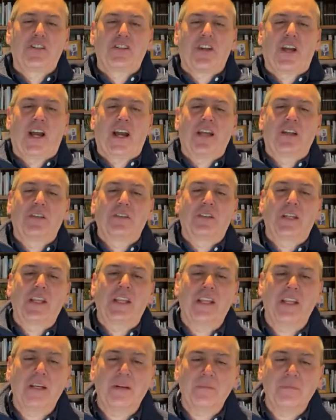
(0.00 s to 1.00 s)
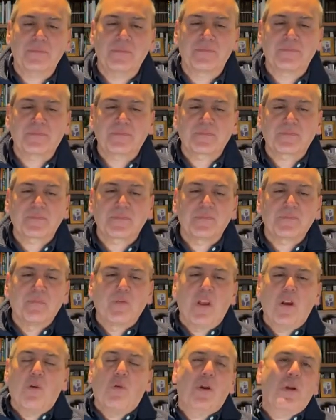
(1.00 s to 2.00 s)
child to Him.
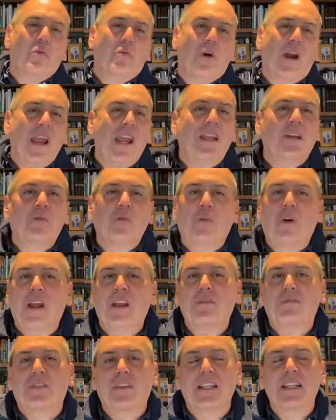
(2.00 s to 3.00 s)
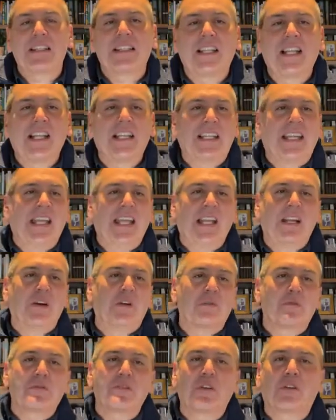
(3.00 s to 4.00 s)
We wait and wait for these little
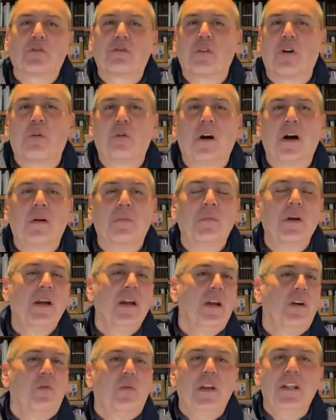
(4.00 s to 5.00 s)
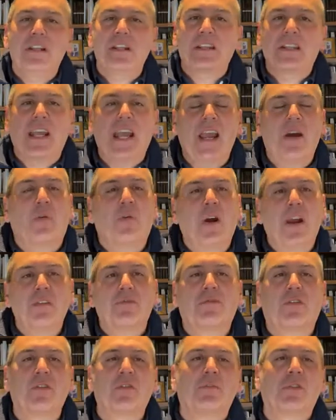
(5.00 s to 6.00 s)
kiddos to grow up. We just can't wait
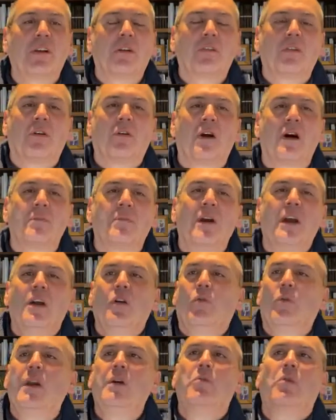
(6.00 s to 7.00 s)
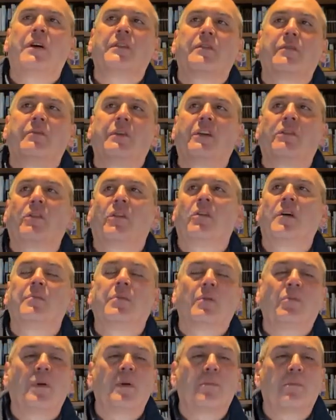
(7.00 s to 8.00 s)
for them to grow up. We want them to grow up
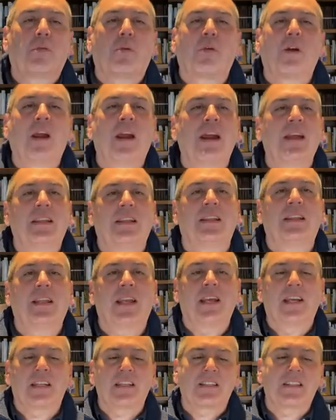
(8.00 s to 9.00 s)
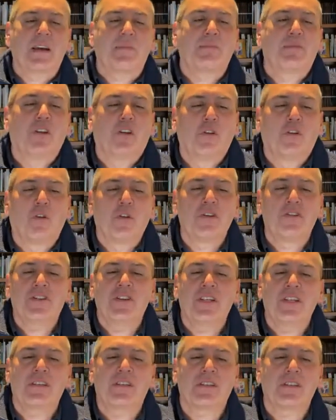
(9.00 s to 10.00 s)
and we pray that they accept the Lord
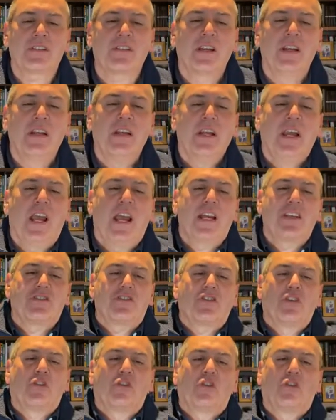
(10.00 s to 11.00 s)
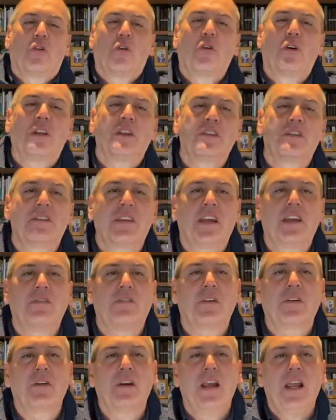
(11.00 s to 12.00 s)
Jesus as their Lord and
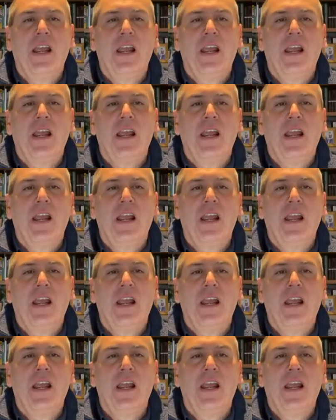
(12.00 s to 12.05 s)
Savior.